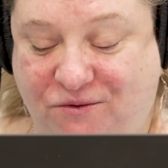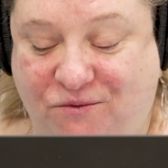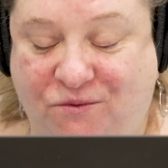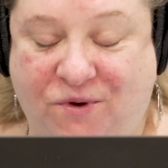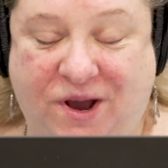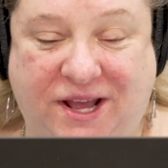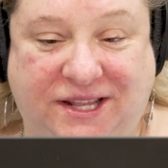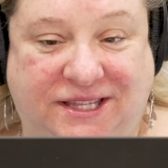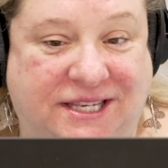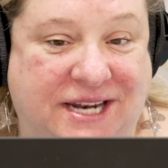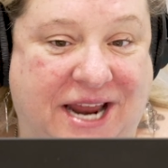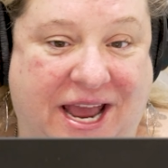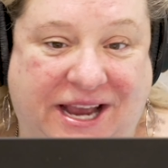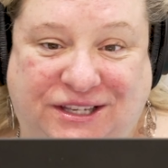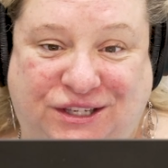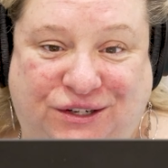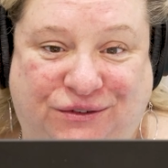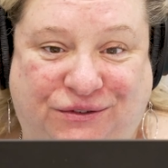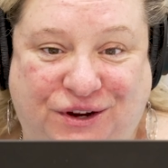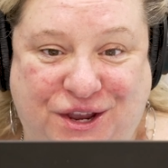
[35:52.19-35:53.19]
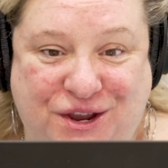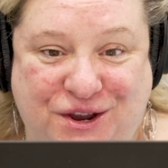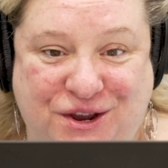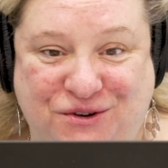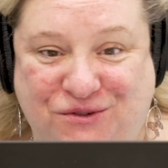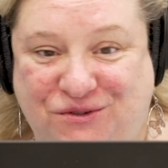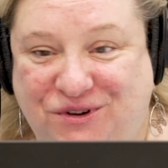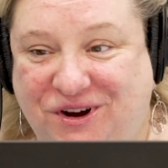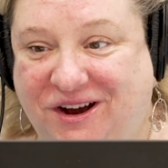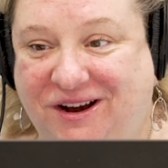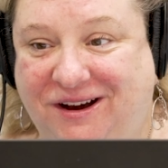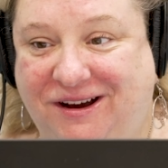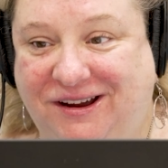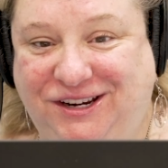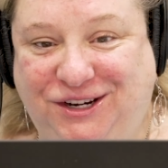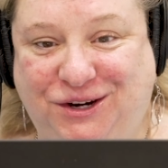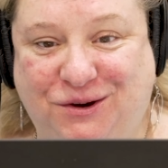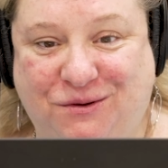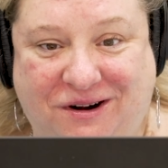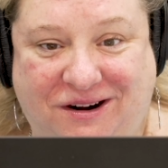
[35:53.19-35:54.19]
what's next for you on
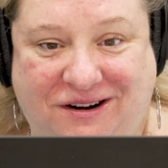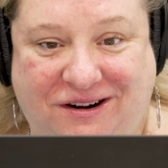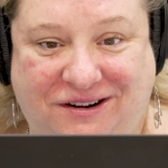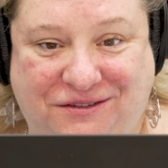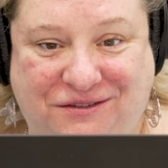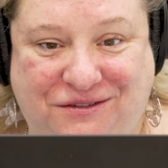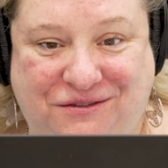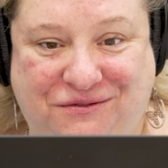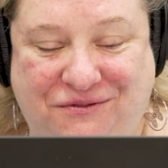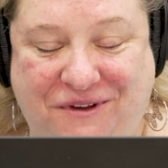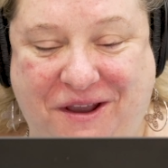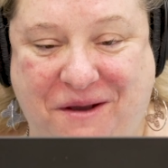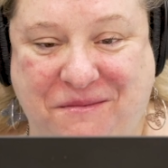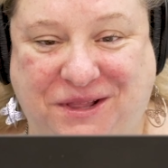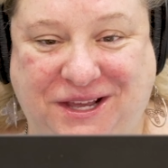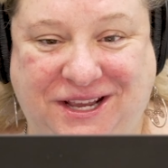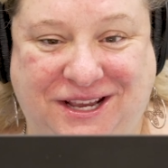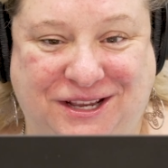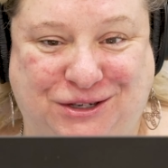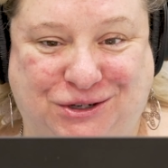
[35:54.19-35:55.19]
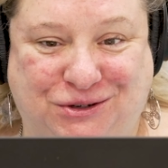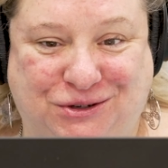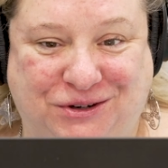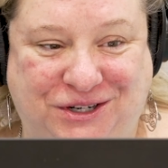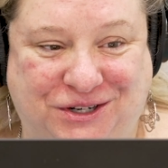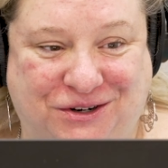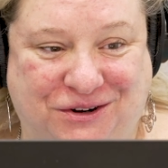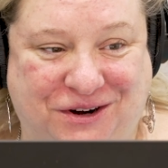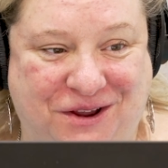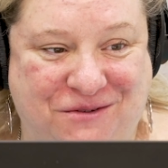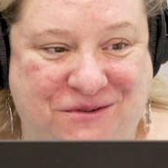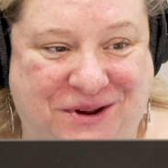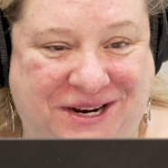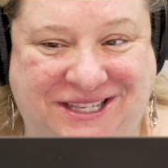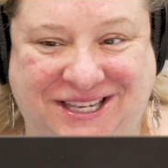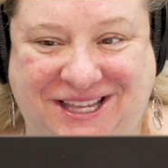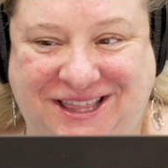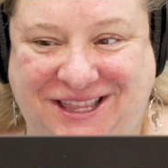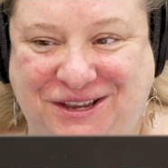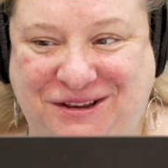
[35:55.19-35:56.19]
your family history journey, what is
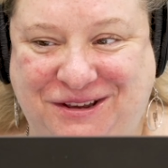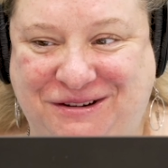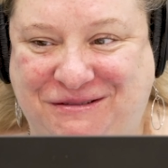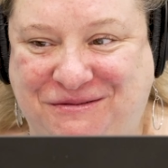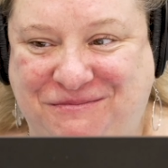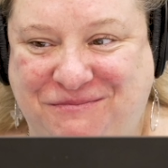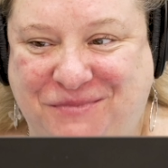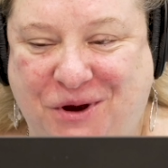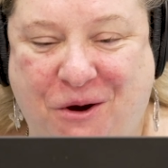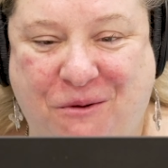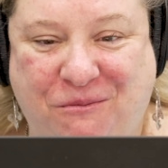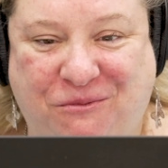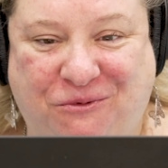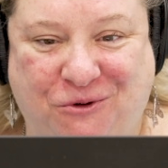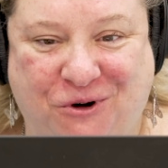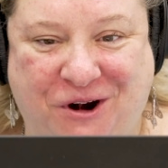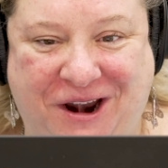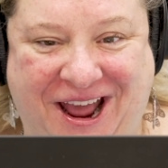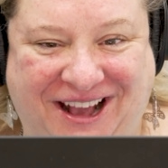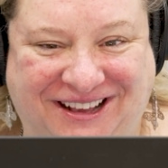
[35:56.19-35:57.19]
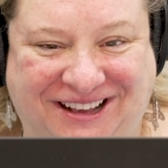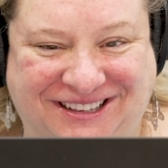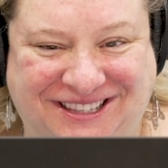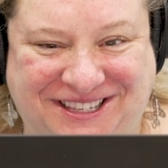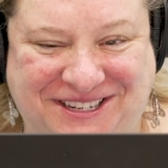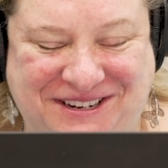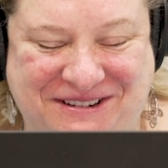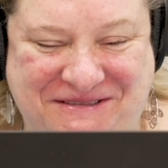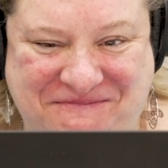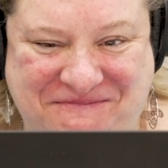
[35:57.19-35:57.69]
it that you hope for next?